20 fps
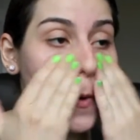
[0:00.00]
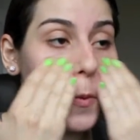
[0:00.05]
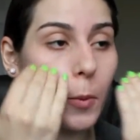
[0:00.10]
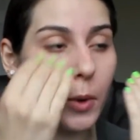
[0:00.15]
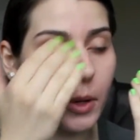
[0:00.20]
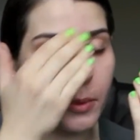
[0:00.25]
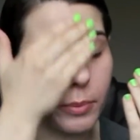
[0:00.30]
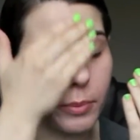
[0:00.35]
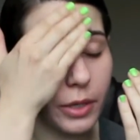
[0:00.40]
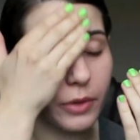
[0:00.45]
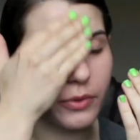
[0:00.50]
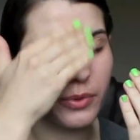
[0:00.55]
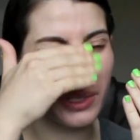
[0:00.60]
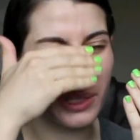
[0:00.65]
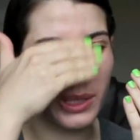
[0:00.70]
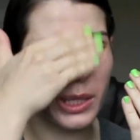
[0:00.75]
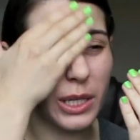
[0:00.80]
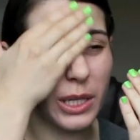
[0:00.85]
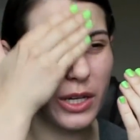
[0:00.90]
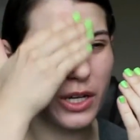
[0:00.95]
would be
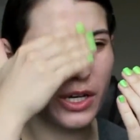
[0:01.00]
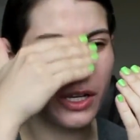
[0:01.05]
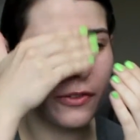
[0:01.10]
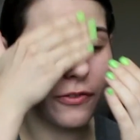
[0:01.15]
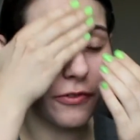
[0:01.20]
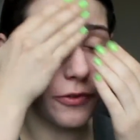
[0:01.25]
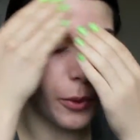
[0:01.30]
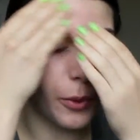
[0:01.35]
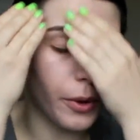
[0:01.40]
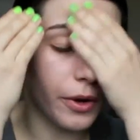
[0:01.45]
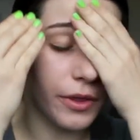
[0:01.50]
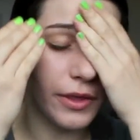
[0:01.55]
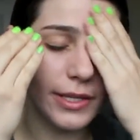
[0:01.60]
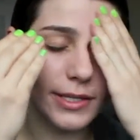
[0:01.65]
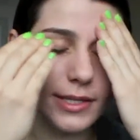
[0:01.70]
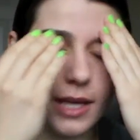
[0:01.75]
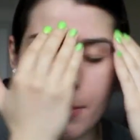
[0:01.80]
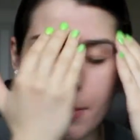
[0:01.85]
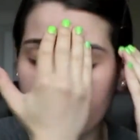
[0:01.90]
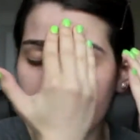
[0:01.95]
really good for the
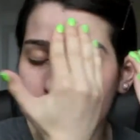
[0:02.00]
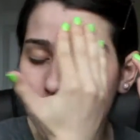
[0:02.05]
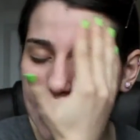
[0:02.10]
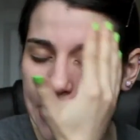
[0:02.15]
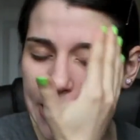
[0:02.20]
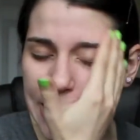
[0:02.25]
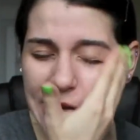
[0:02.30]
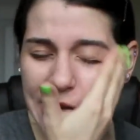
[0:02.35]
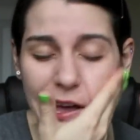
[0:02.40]
summer.